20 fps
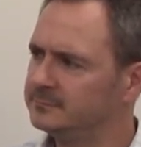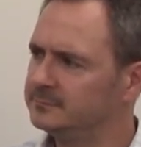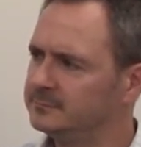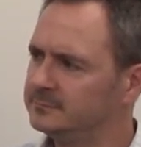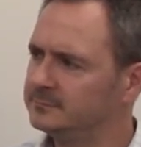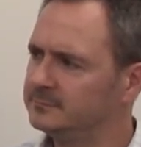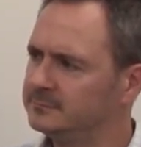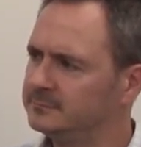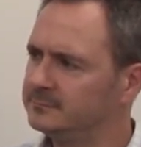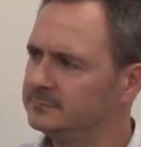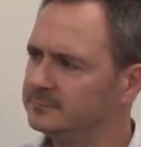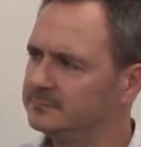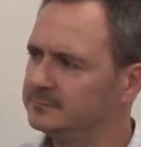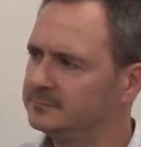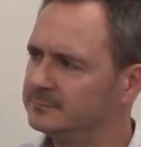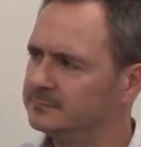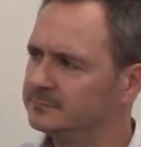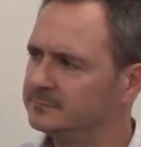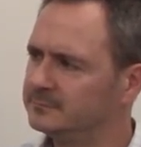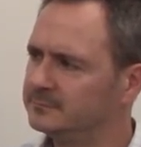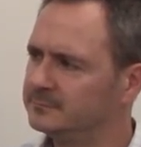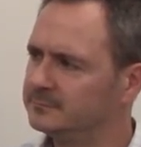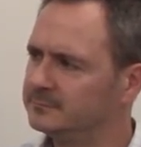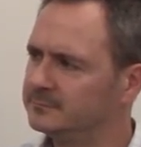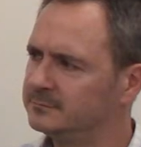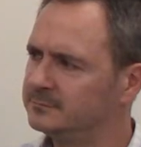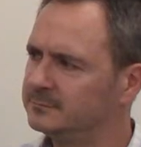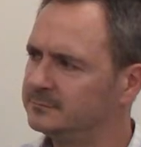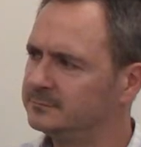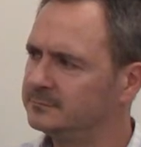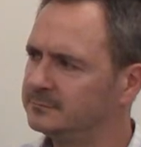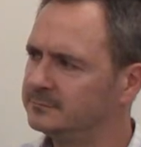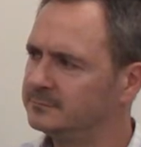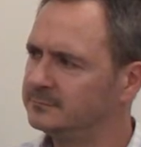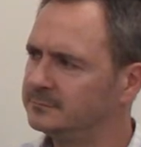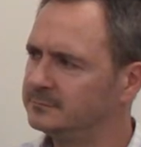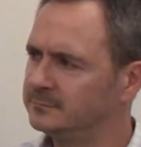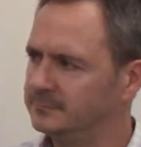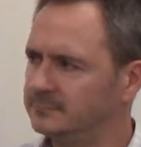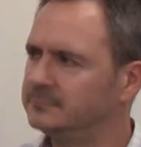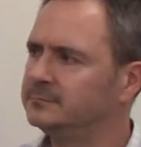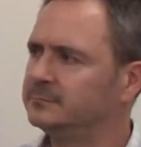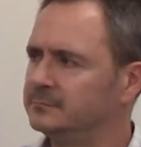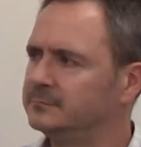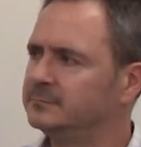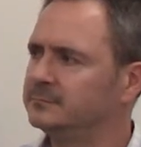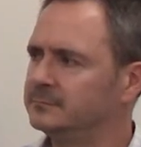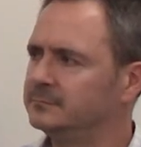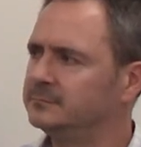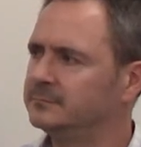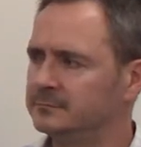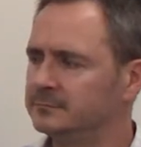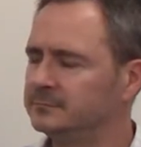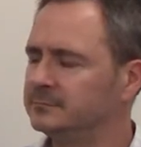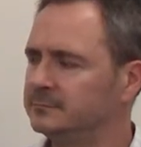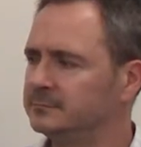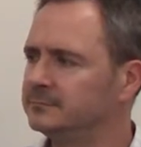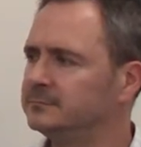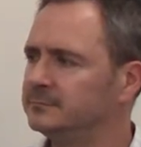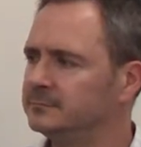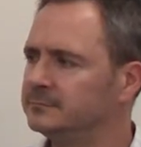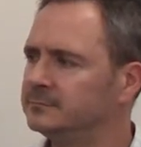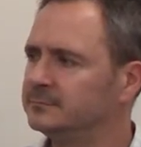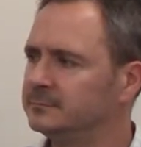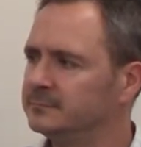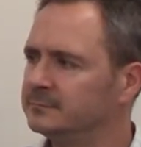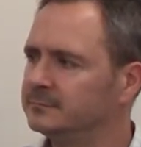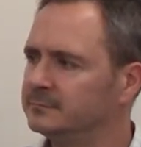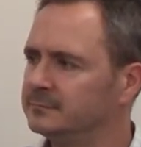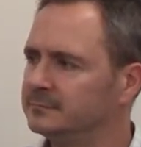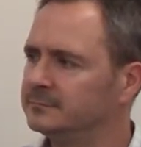This person isn't speaking.